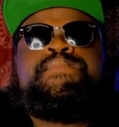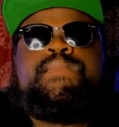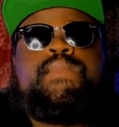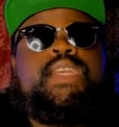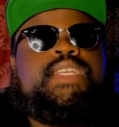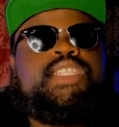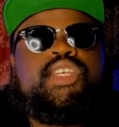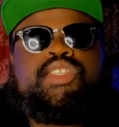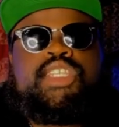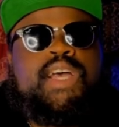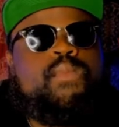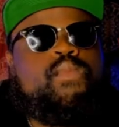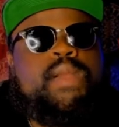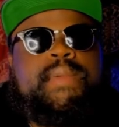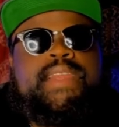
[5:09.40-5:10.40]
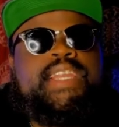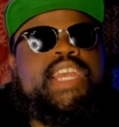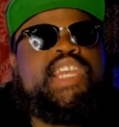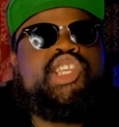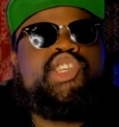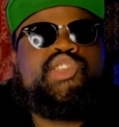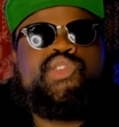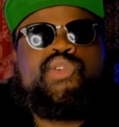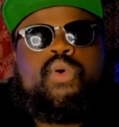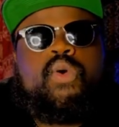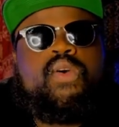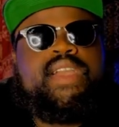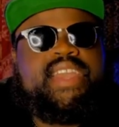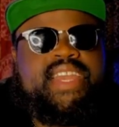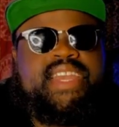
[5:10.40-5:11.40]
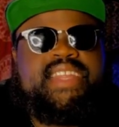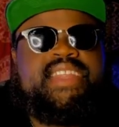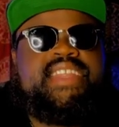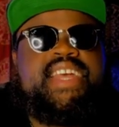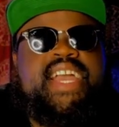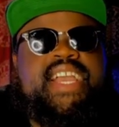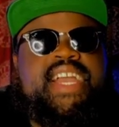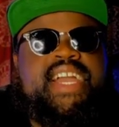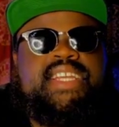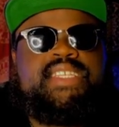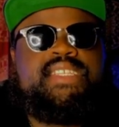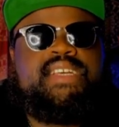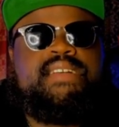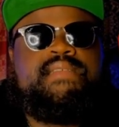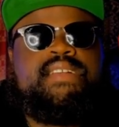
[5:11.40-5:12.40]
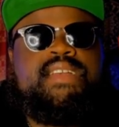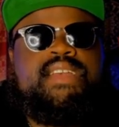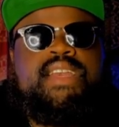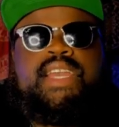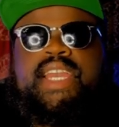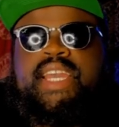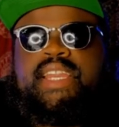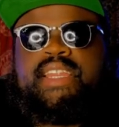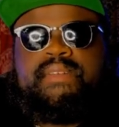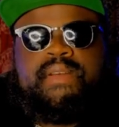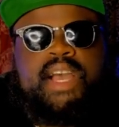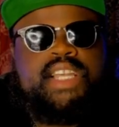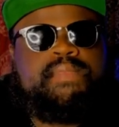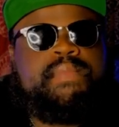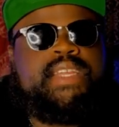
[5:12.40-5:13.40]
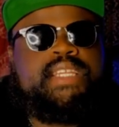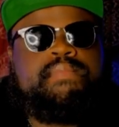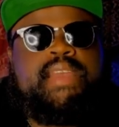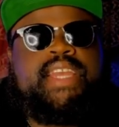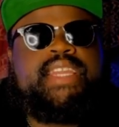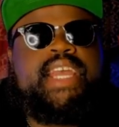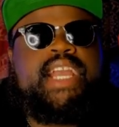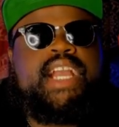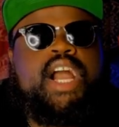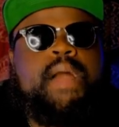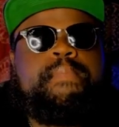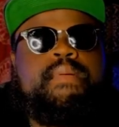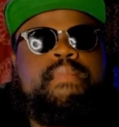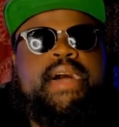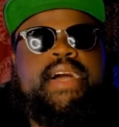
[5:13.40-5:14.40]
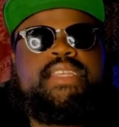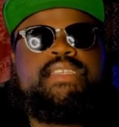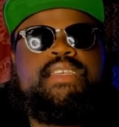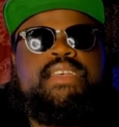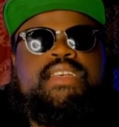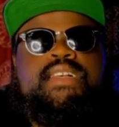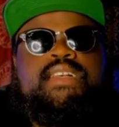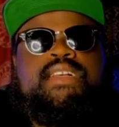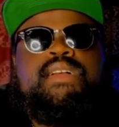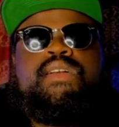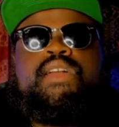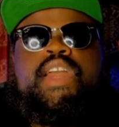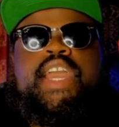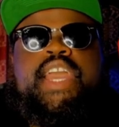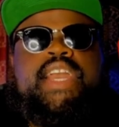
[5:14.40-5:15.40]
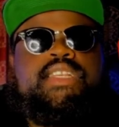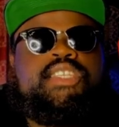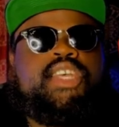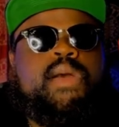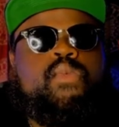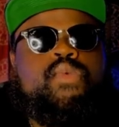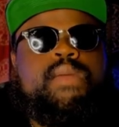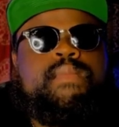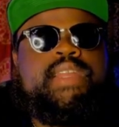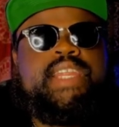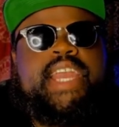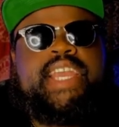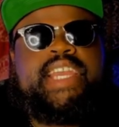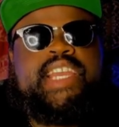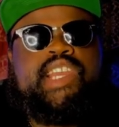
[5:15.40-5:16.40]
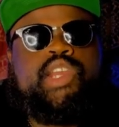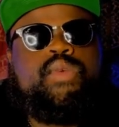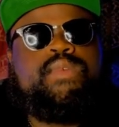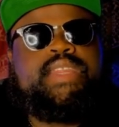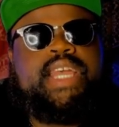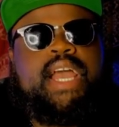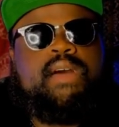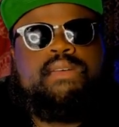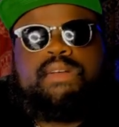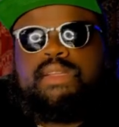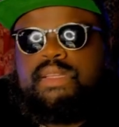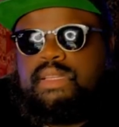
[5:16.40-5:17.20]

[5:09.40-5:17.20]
And so some women enjoy that kind of stuff. And the husband has made that compromise. And some women they can do without.